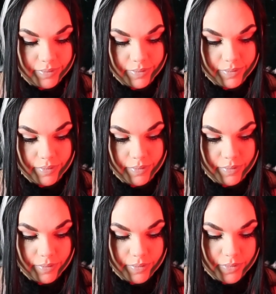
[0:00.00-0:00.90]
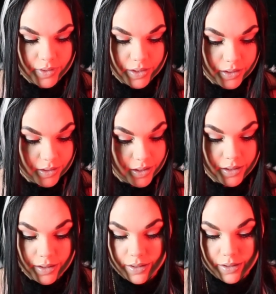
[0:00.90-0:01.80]

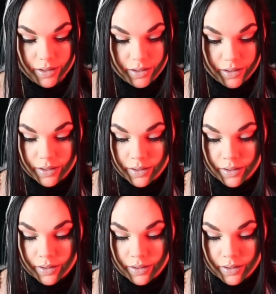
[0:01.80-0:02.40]
(no one is talking)